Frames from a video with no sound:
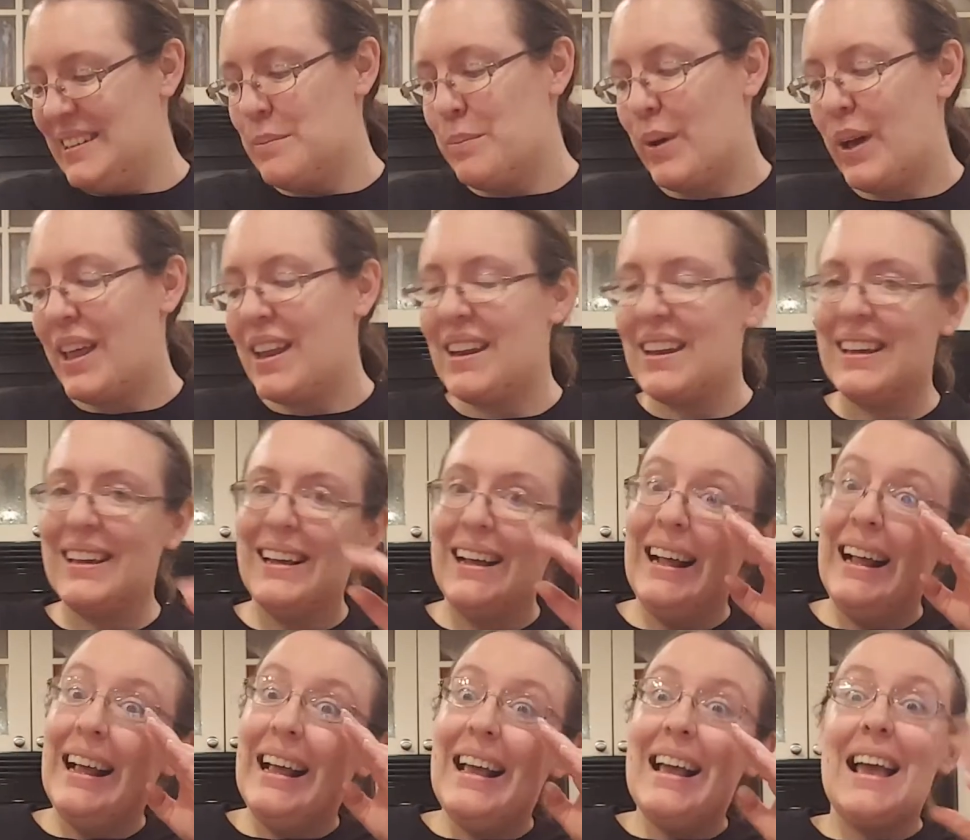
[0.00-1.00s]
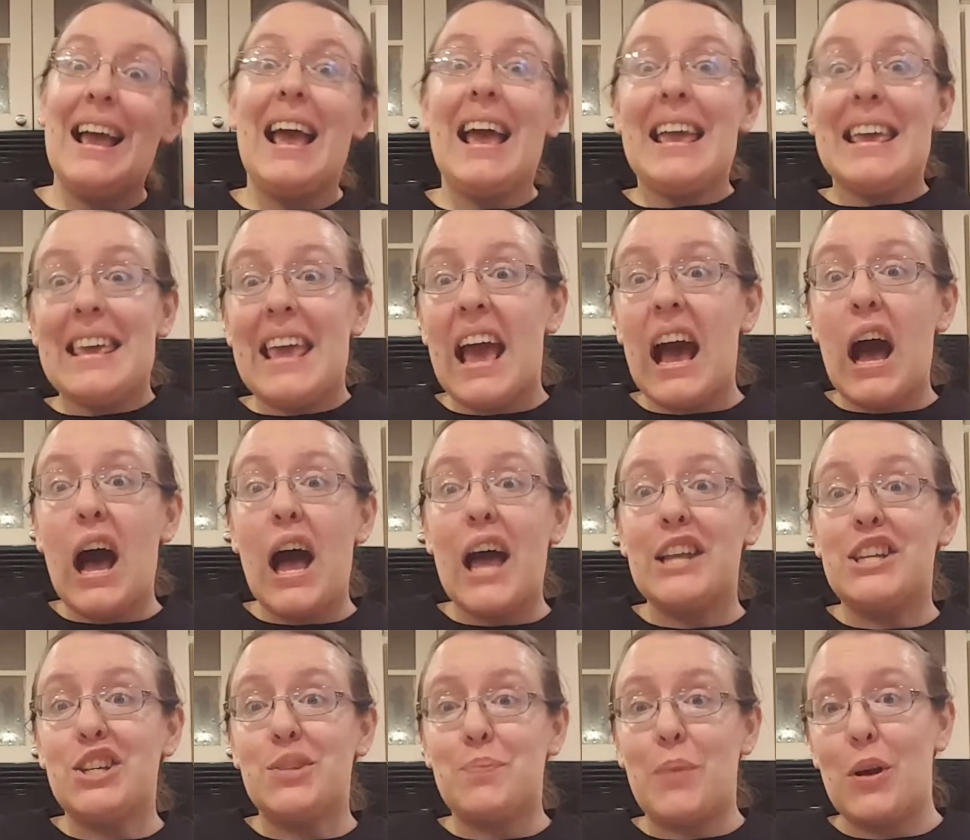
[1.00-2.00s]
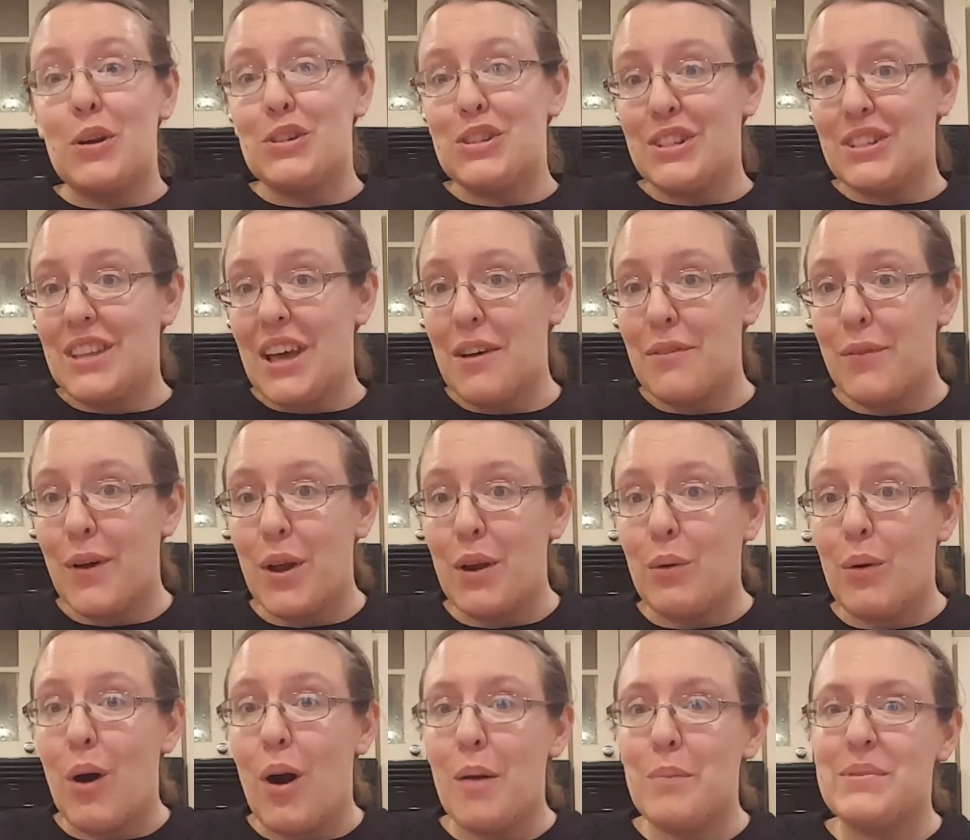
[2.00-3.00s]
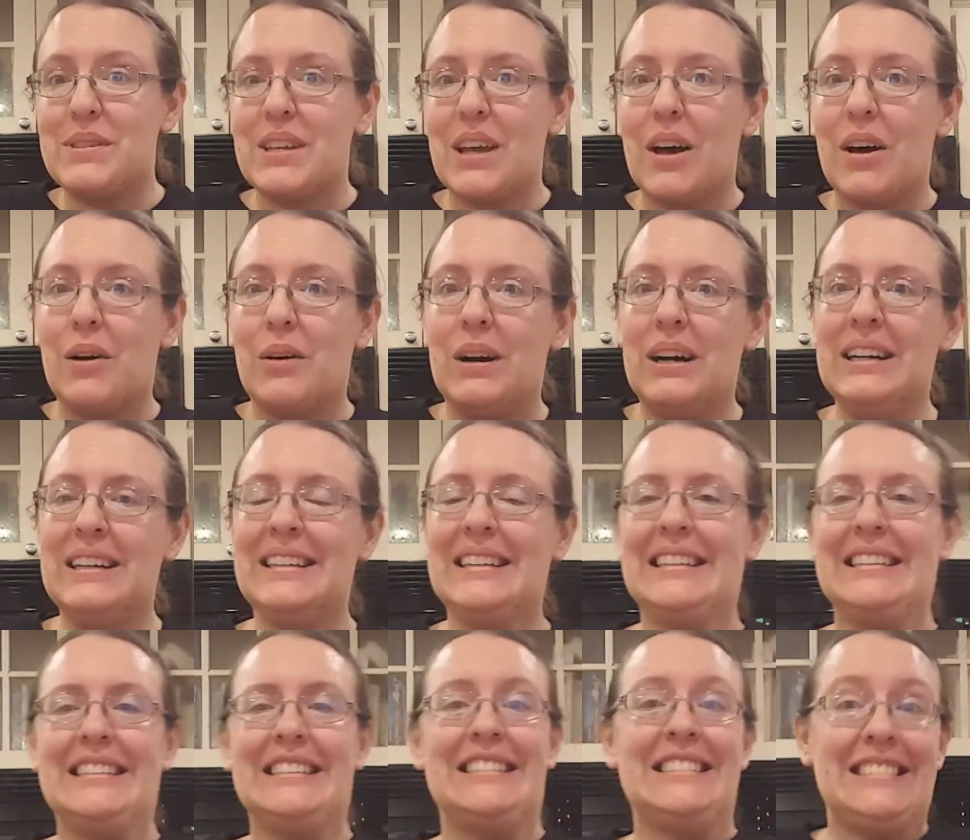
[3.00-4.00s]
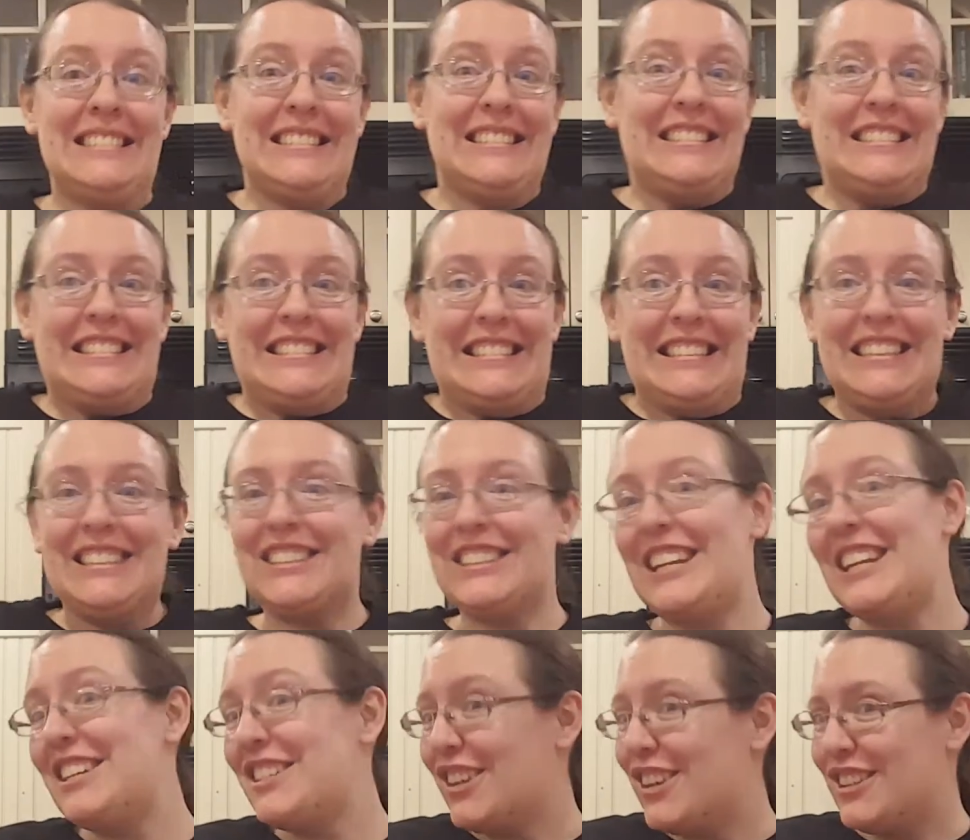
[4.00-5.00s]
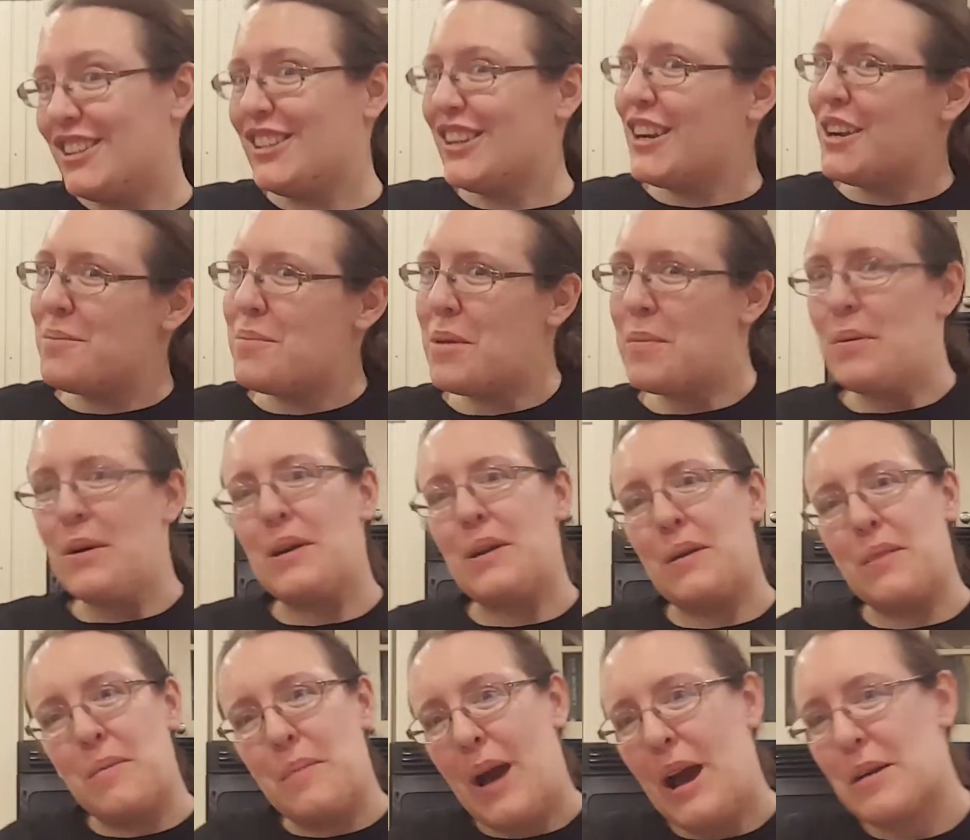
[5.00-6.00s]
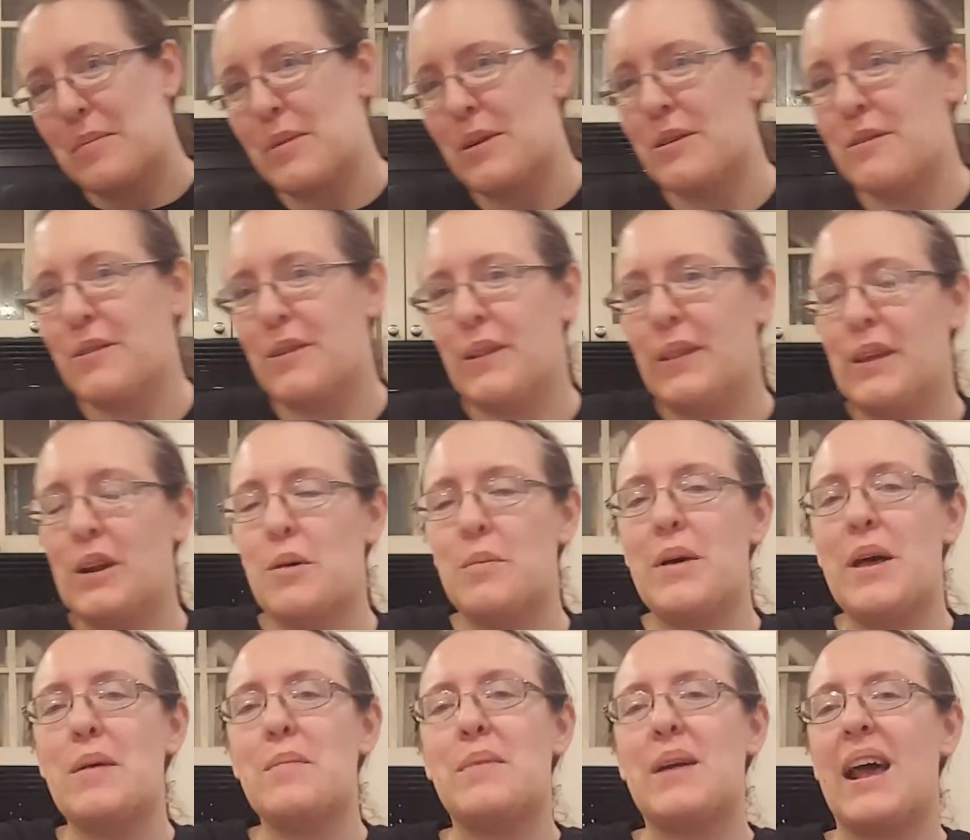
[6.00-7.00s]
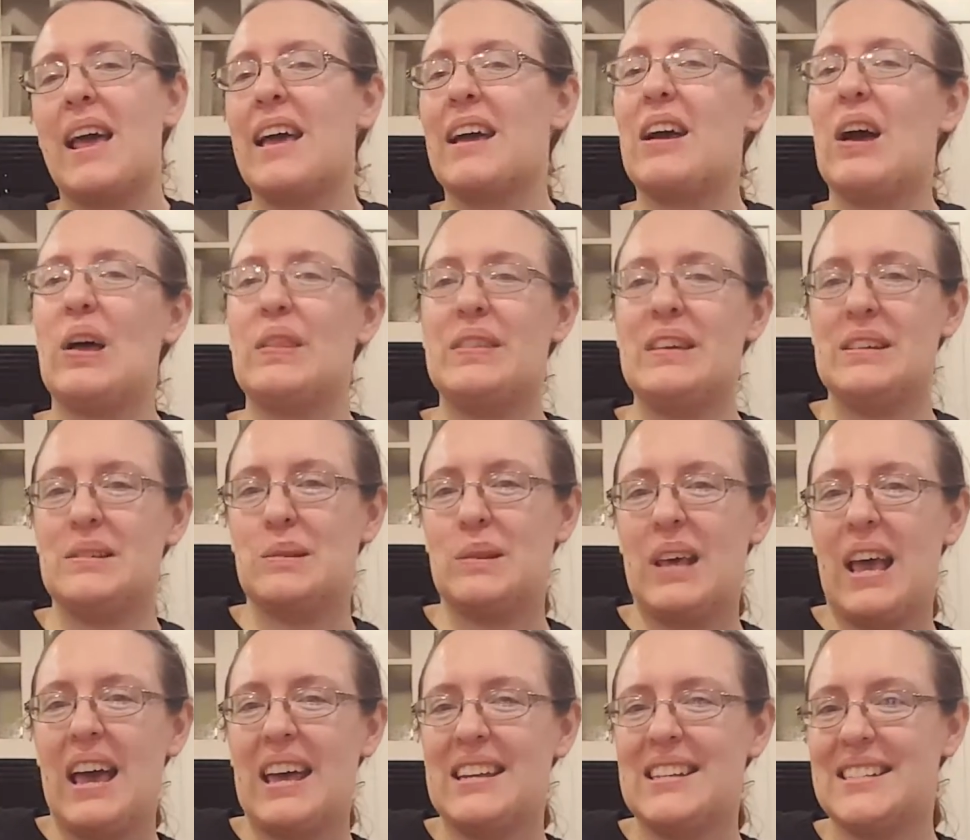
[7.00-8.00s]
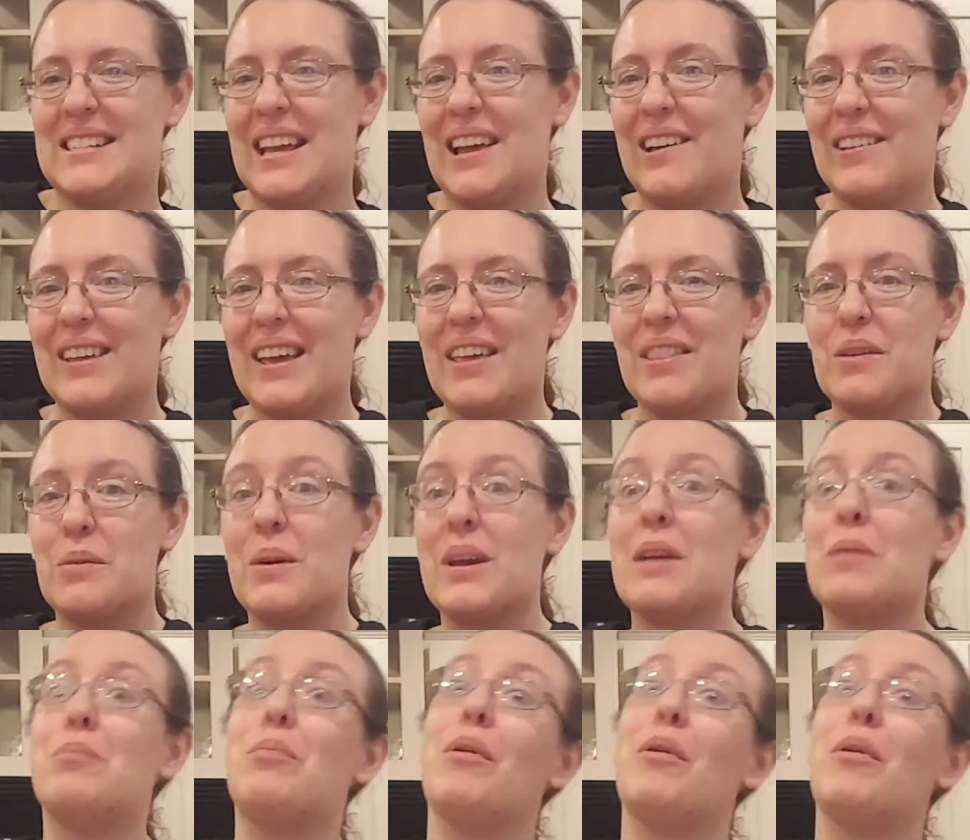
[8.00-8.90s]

But yeah, I just purchased that photo op, so t-shirts are going to be put on the back burner for a little bit, but I had got these when they had a sale the other week